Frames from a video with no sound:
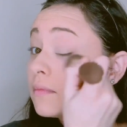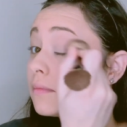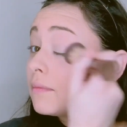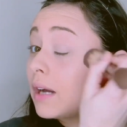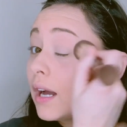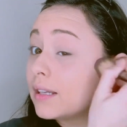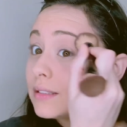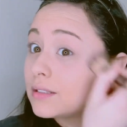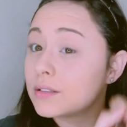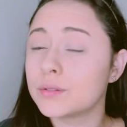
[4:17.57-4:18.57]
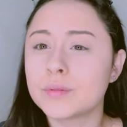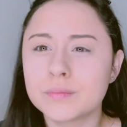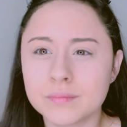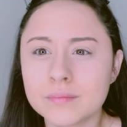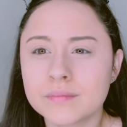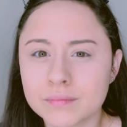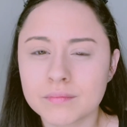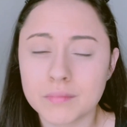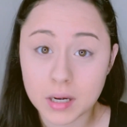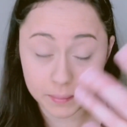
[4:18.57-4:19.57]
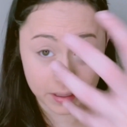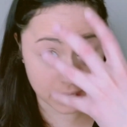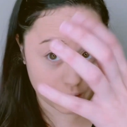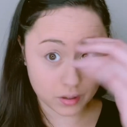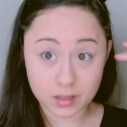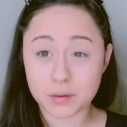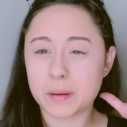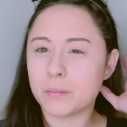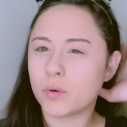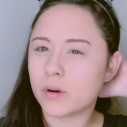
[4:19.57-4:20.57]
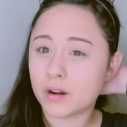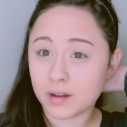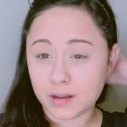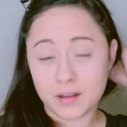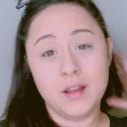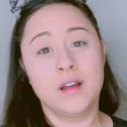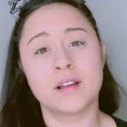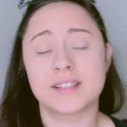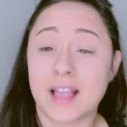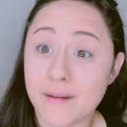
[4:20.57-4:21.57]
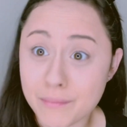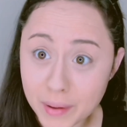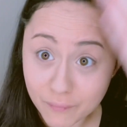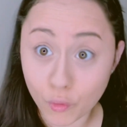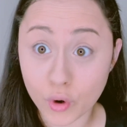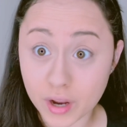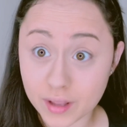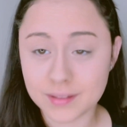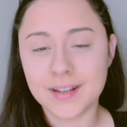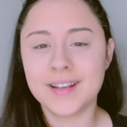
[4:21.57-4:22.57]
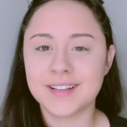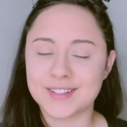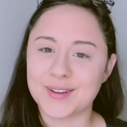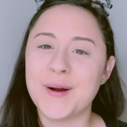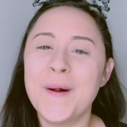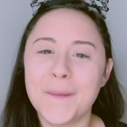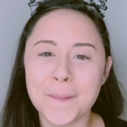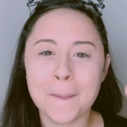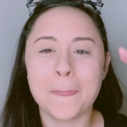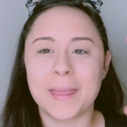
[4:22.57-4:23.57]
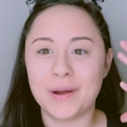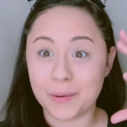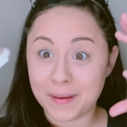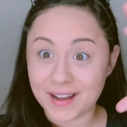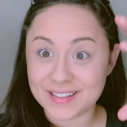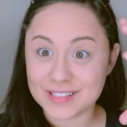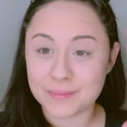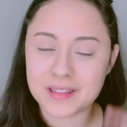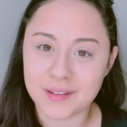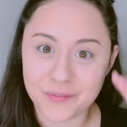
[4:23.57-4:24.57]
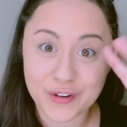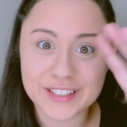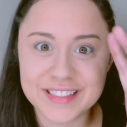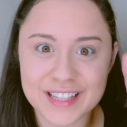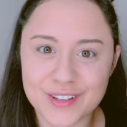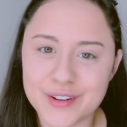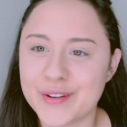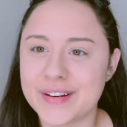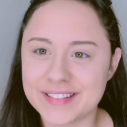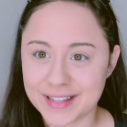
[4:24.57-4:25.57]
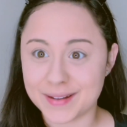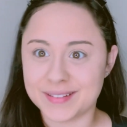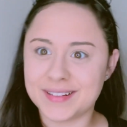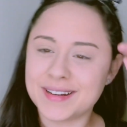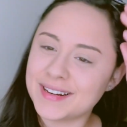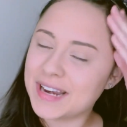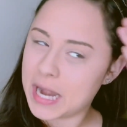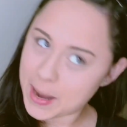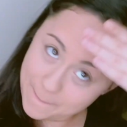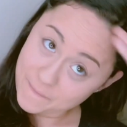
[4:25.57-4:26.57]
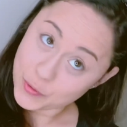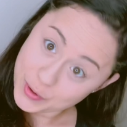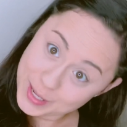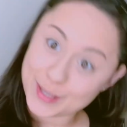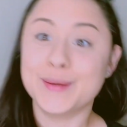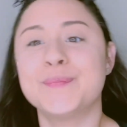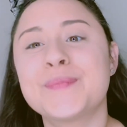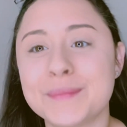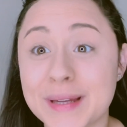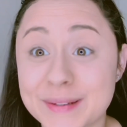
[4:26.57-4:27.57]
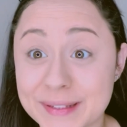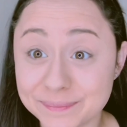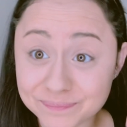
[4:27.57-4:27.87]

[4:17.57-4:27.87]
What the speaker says: eyes to pop out a little bit more because I have a big forehead. So I want my eyes to be the first thing you notice, not my forehead. But anyway,